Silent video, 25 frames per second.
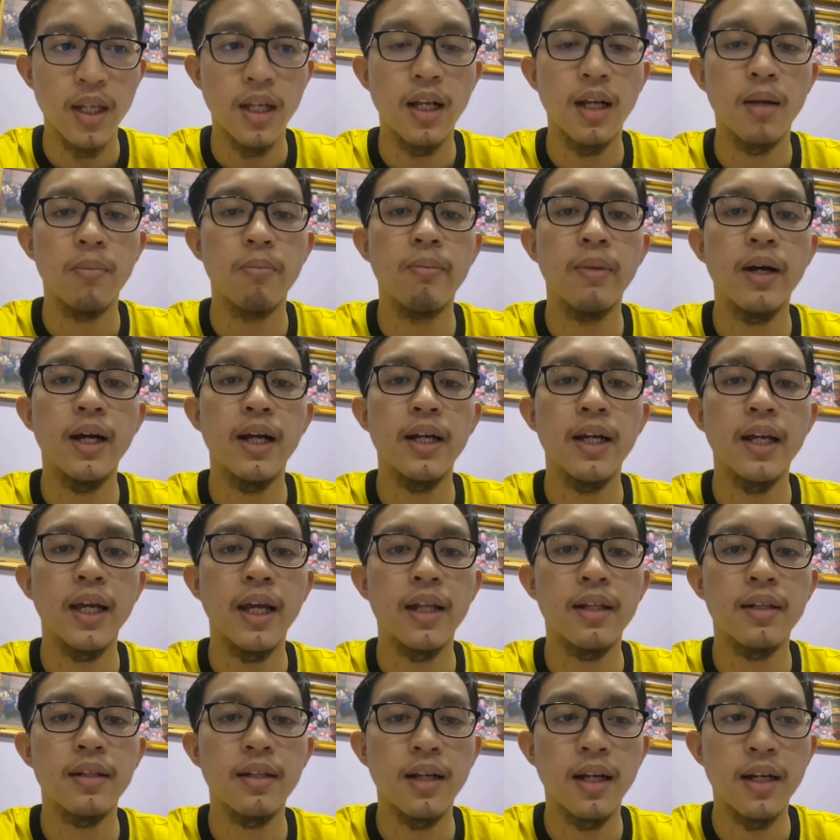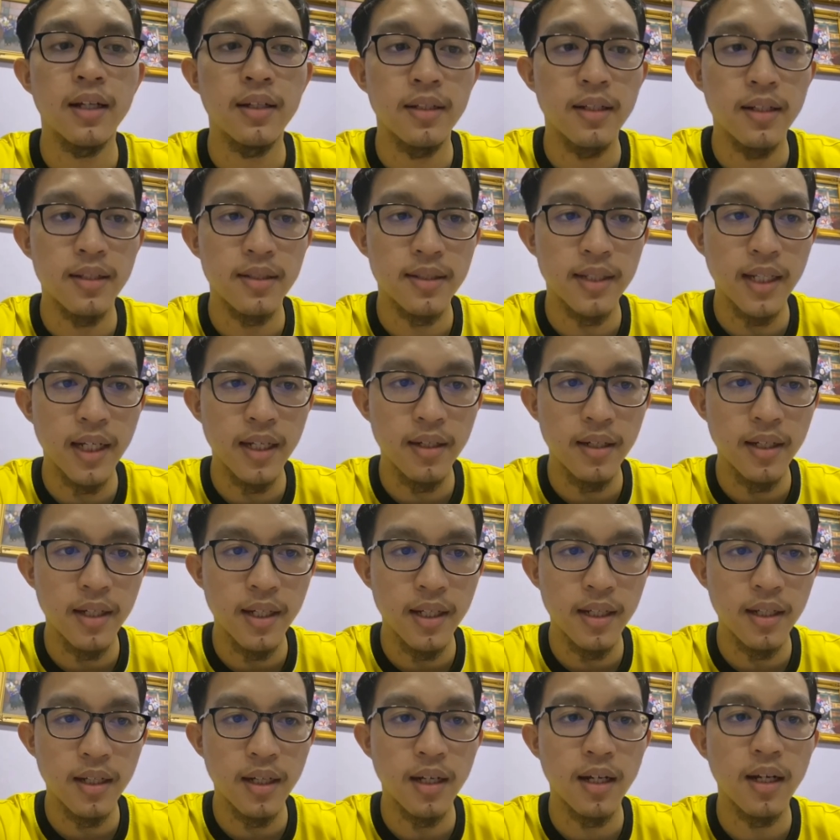By
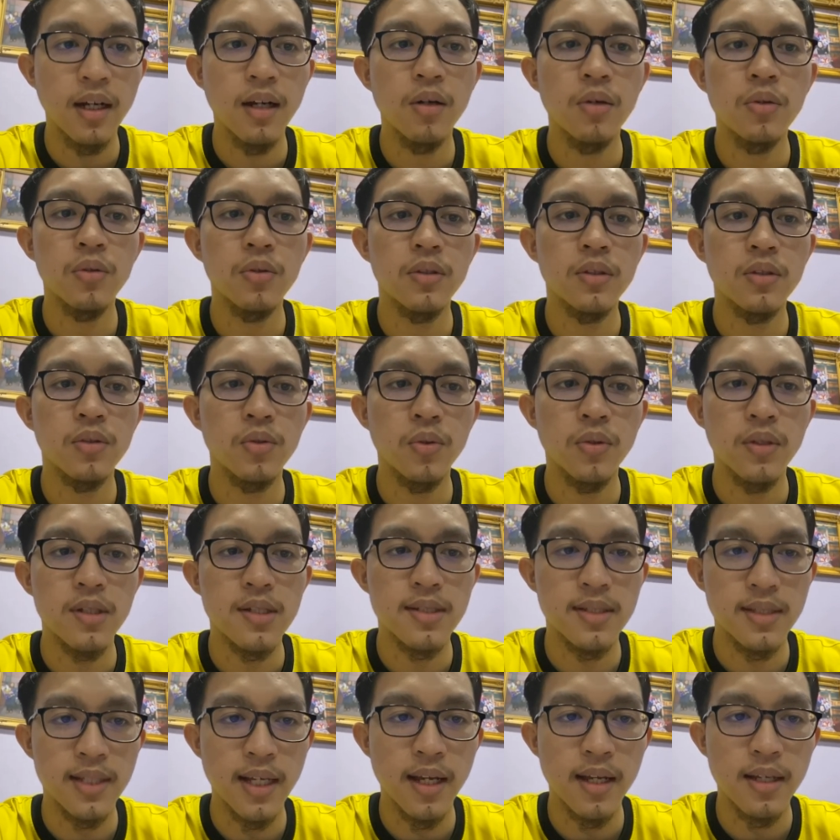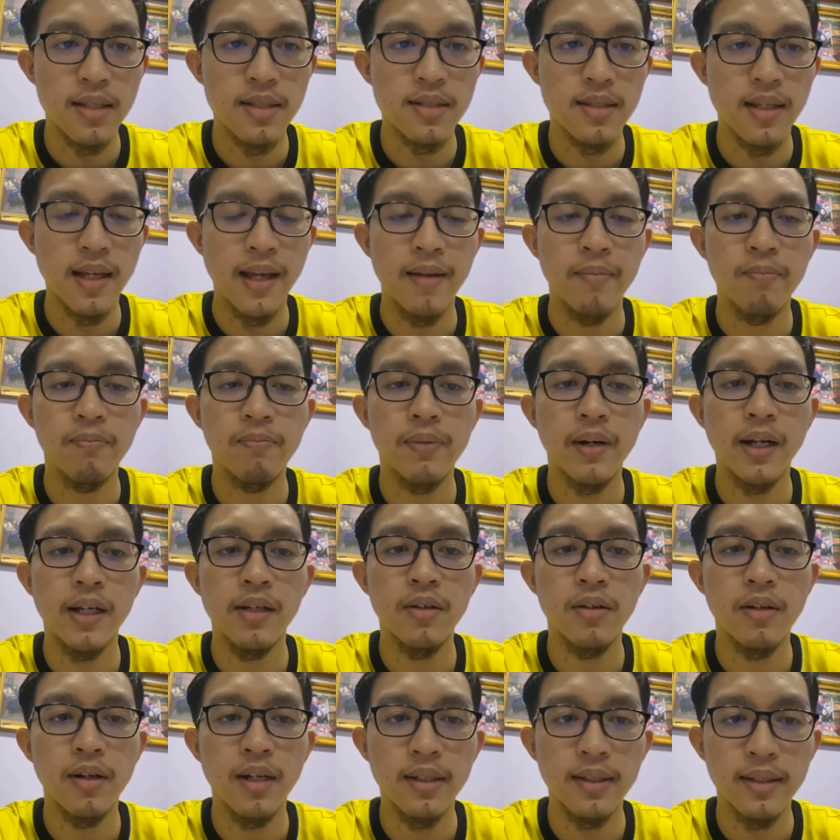understanding how to assess and
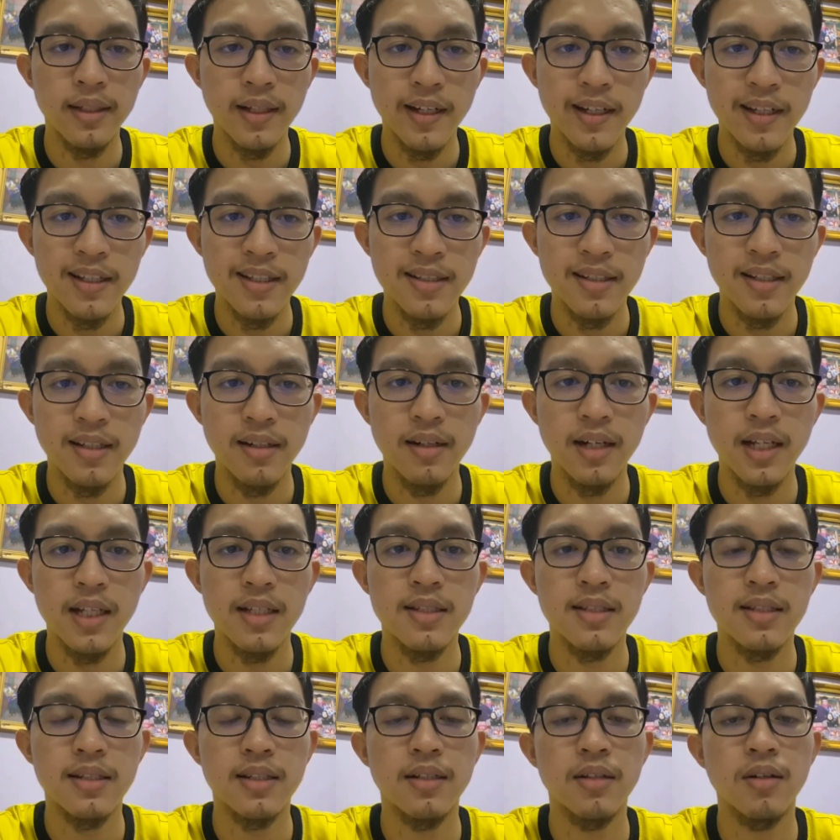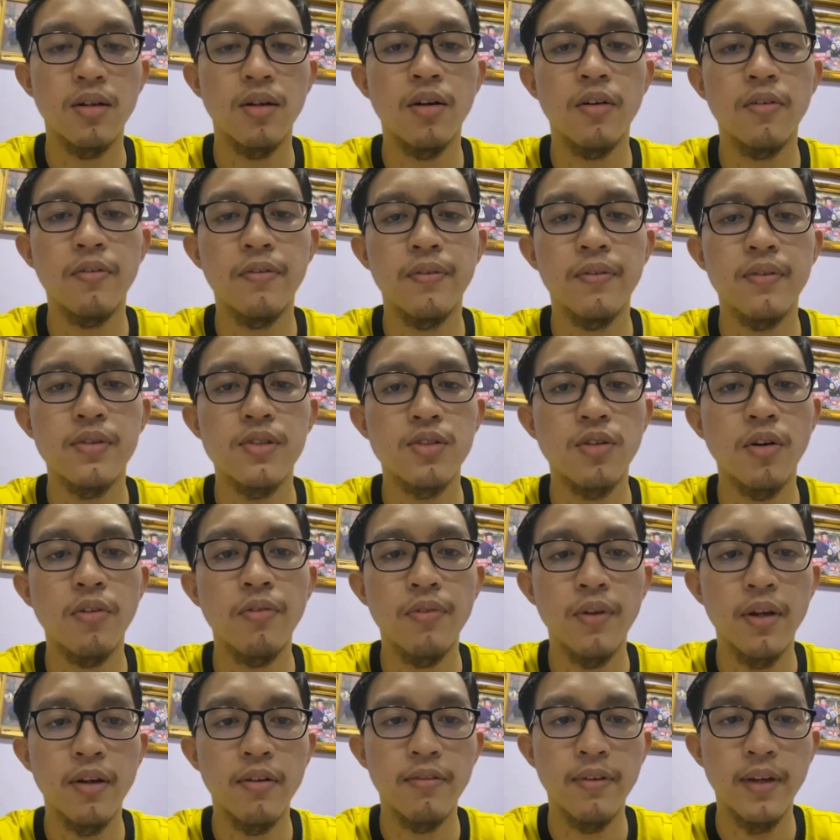prioritize the risk of
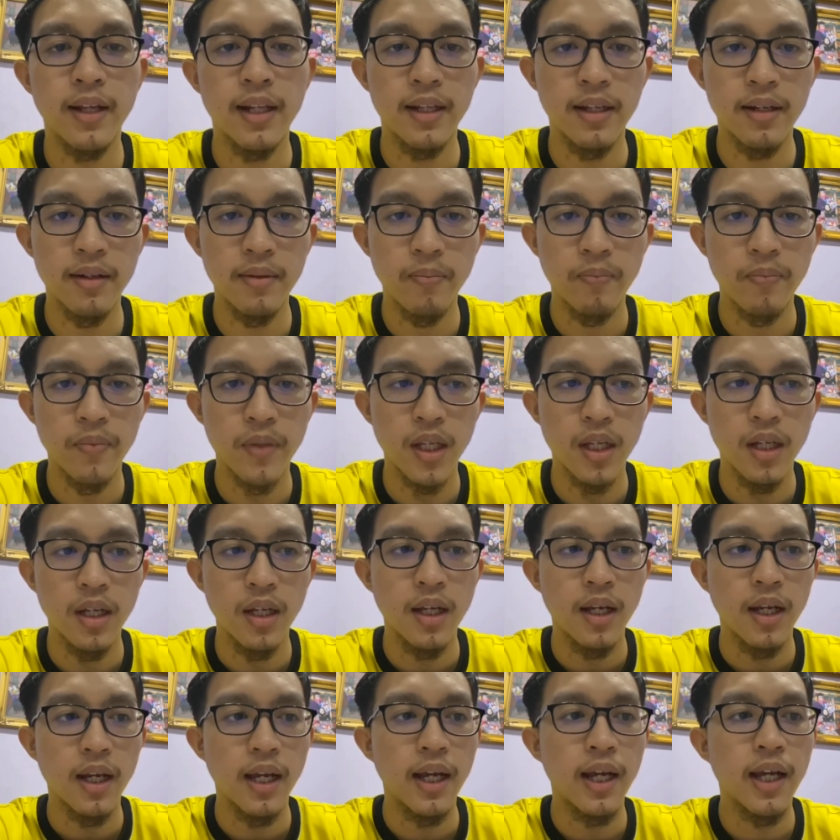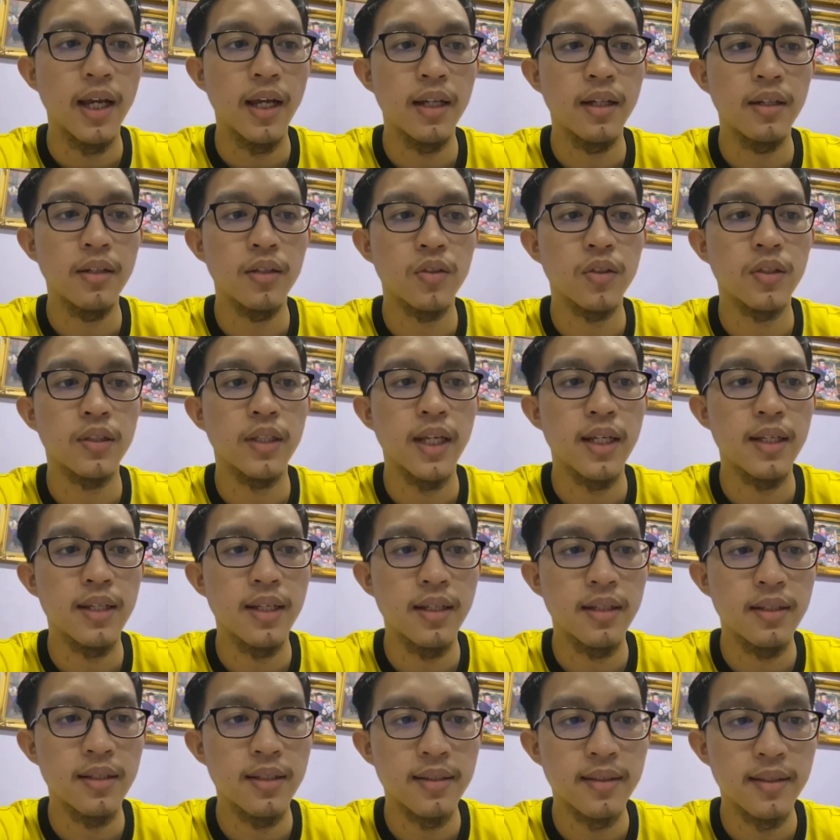software failure, and
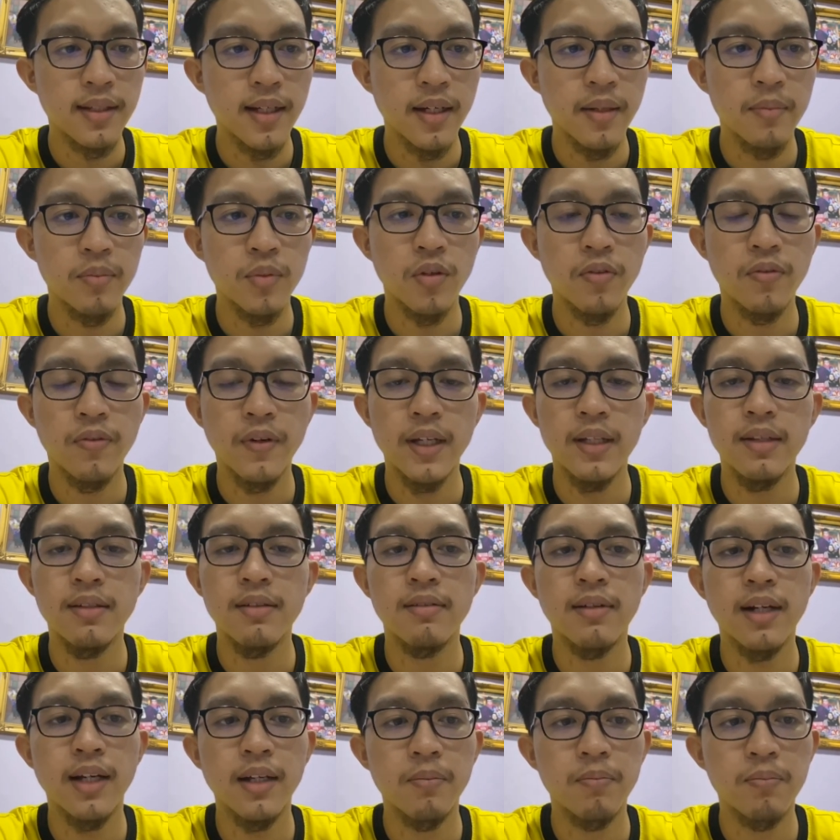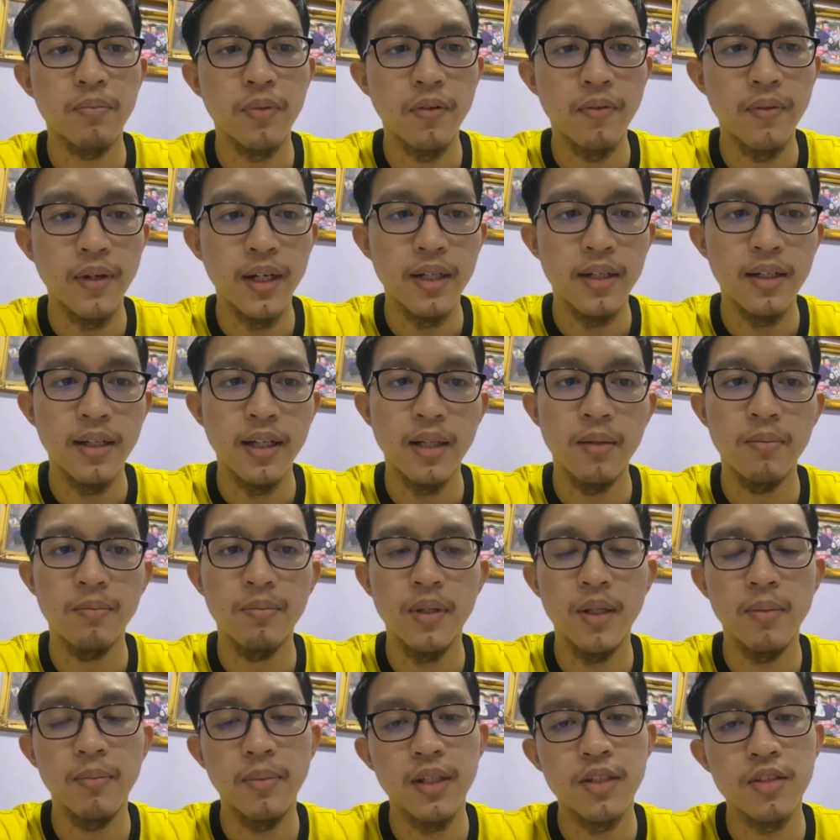taking the time to find the right provider and
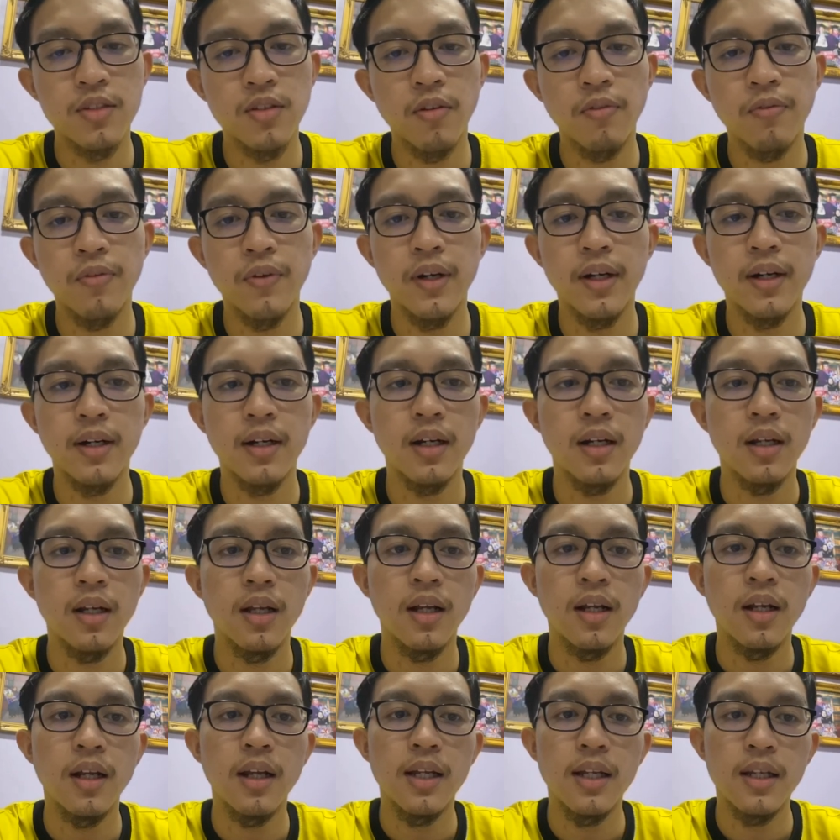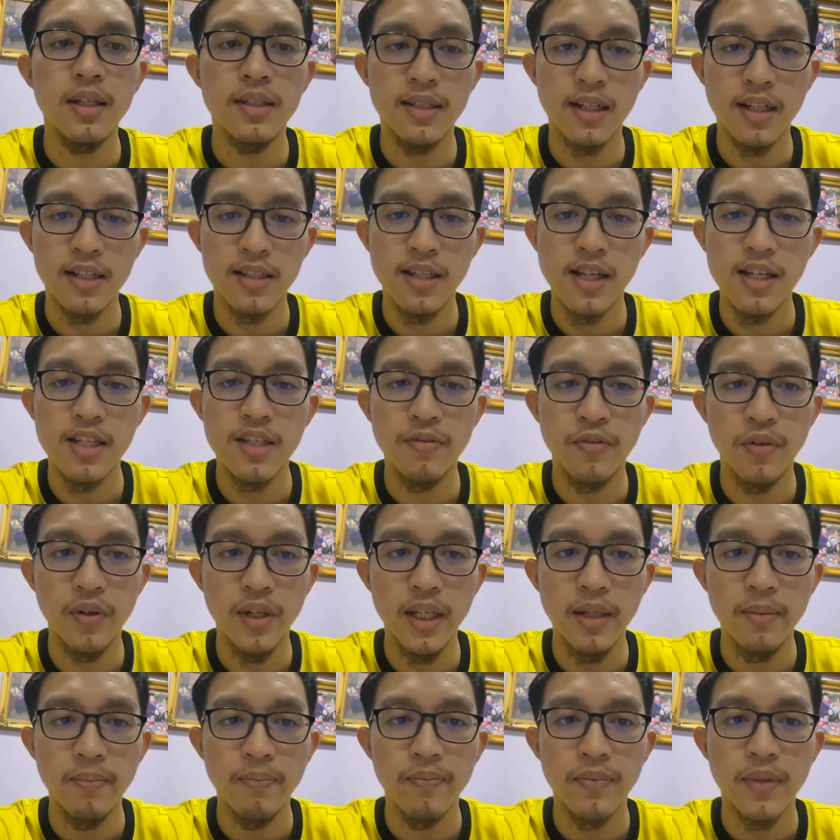implement software
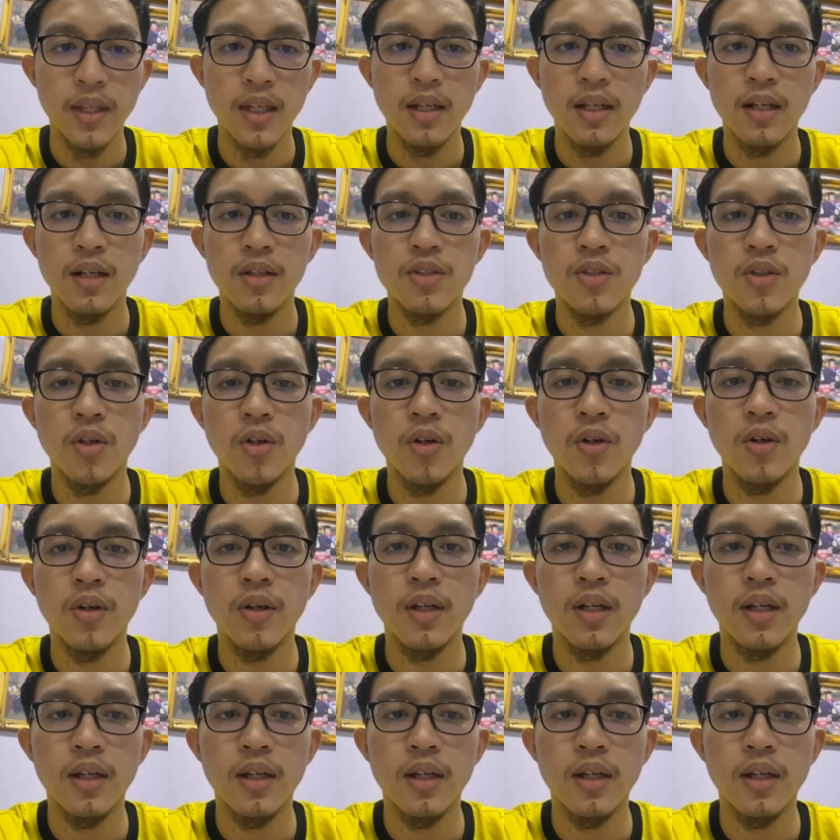successfully, so